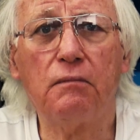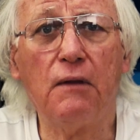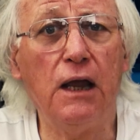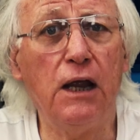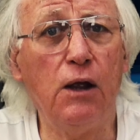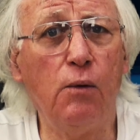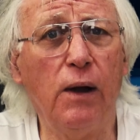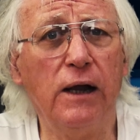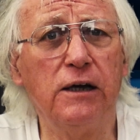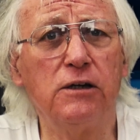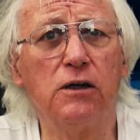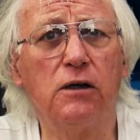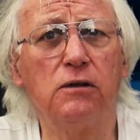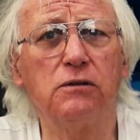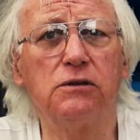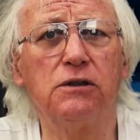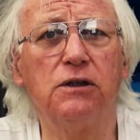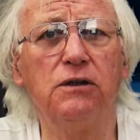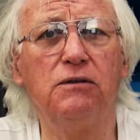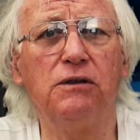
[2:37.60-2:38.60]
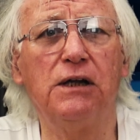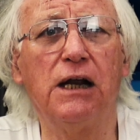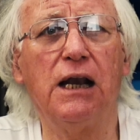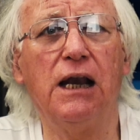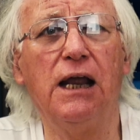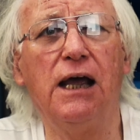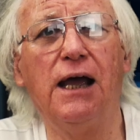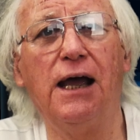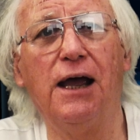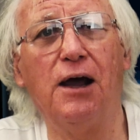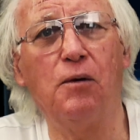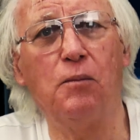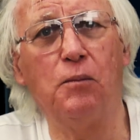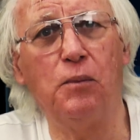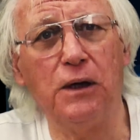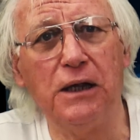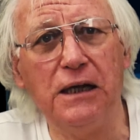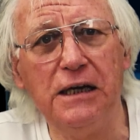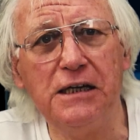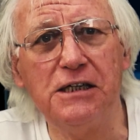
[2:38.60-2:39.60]
He went on to declare how
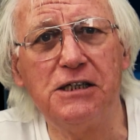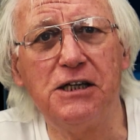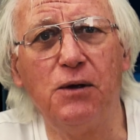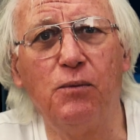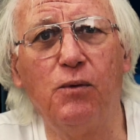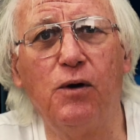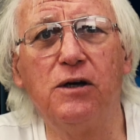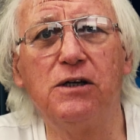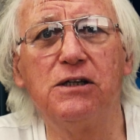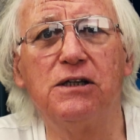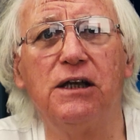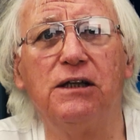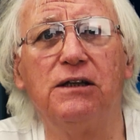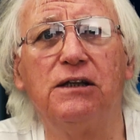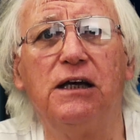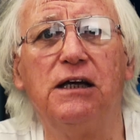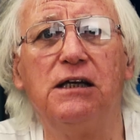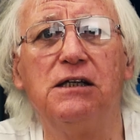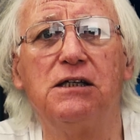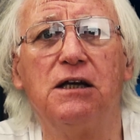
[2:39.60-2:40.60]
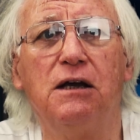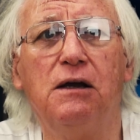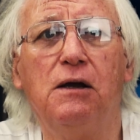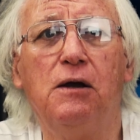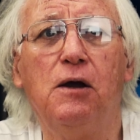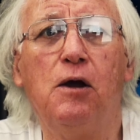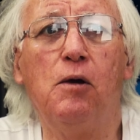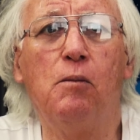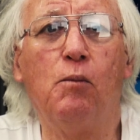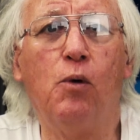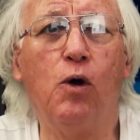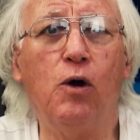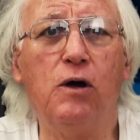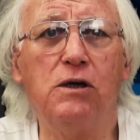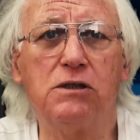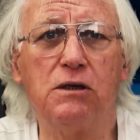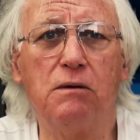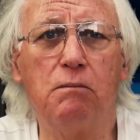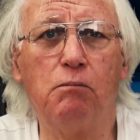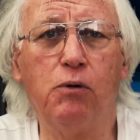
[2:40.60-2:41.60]
pleased he was that these
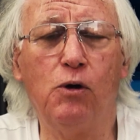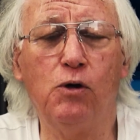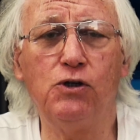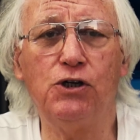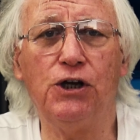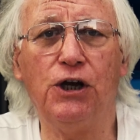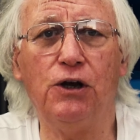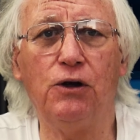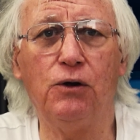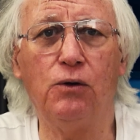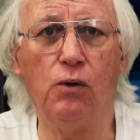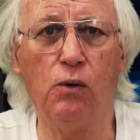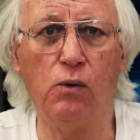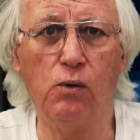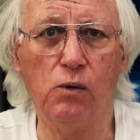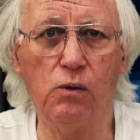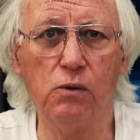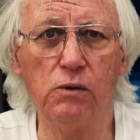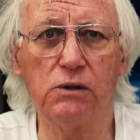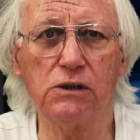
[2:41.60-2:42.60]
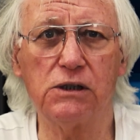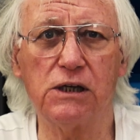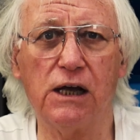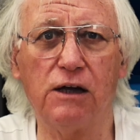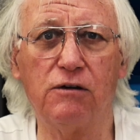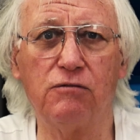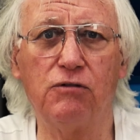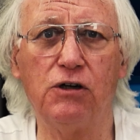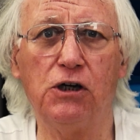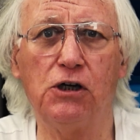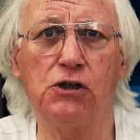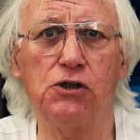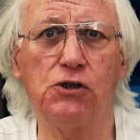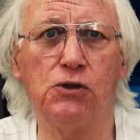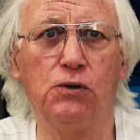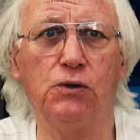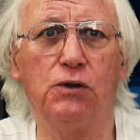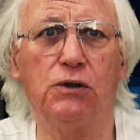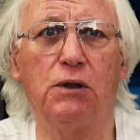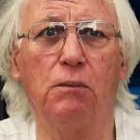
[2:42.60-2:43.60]
poison pushing ghouls had
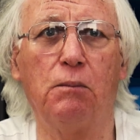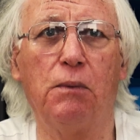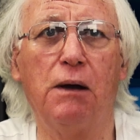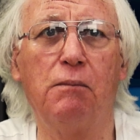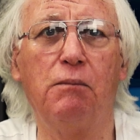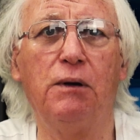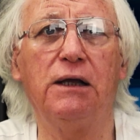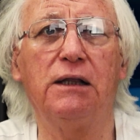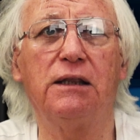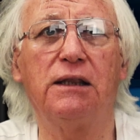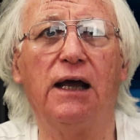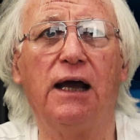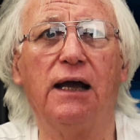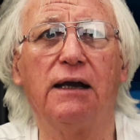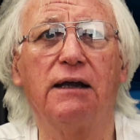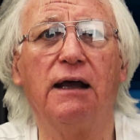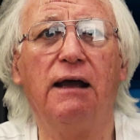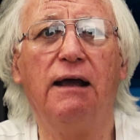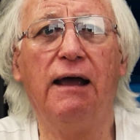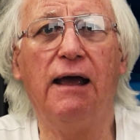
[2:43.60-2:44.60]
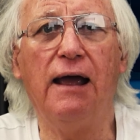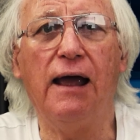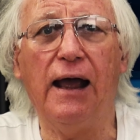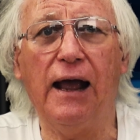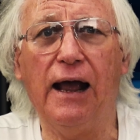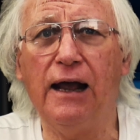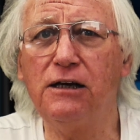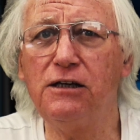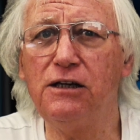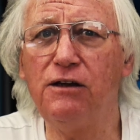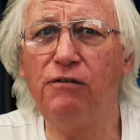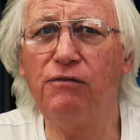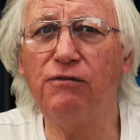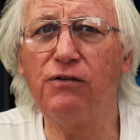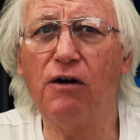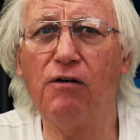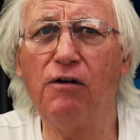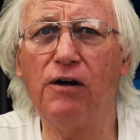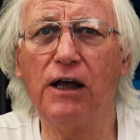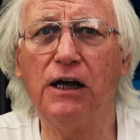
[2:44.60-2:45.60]
reassured the public that
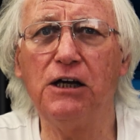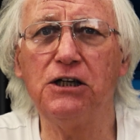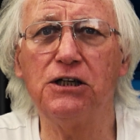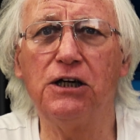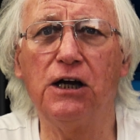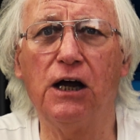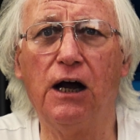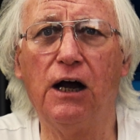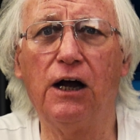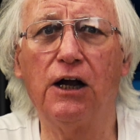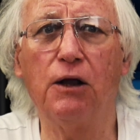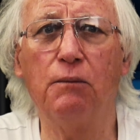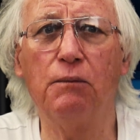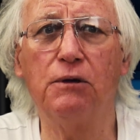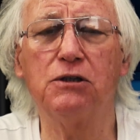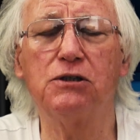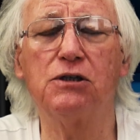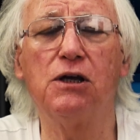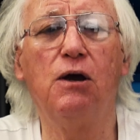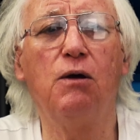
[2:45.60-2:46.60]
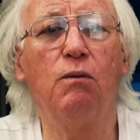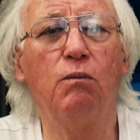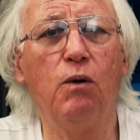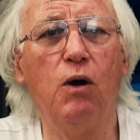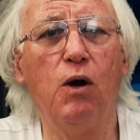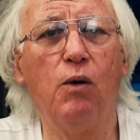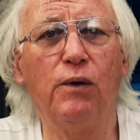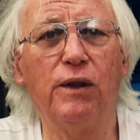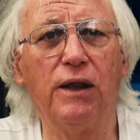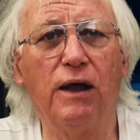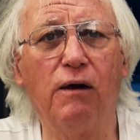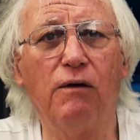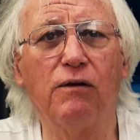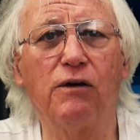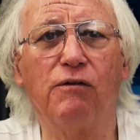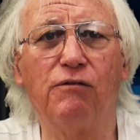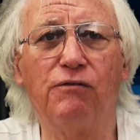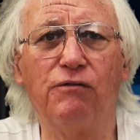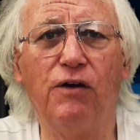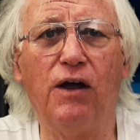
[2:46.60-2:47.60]
anti-fluoridation arguments were
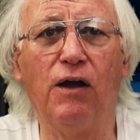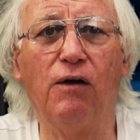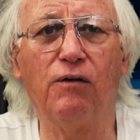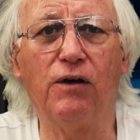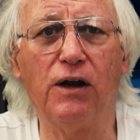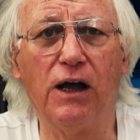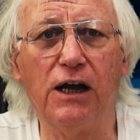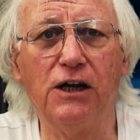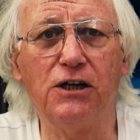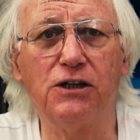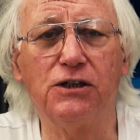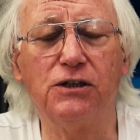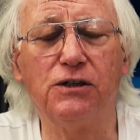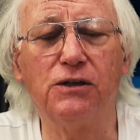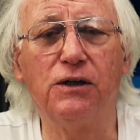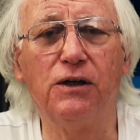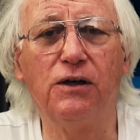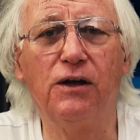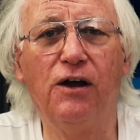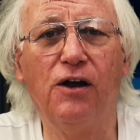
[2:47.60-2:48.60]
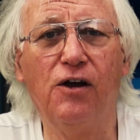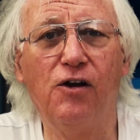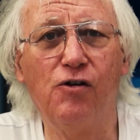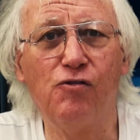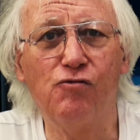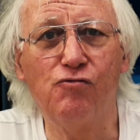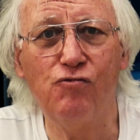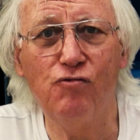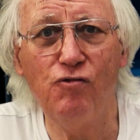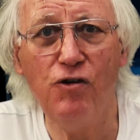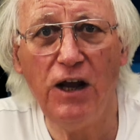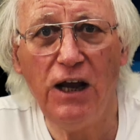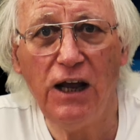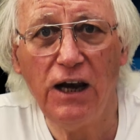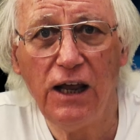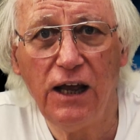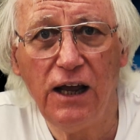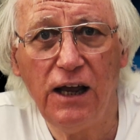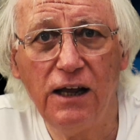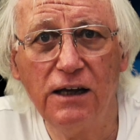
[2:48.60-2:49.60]
without foundation.
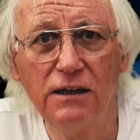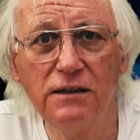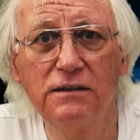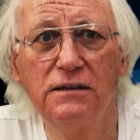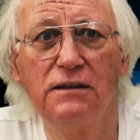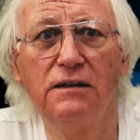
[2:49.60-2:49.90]
Really?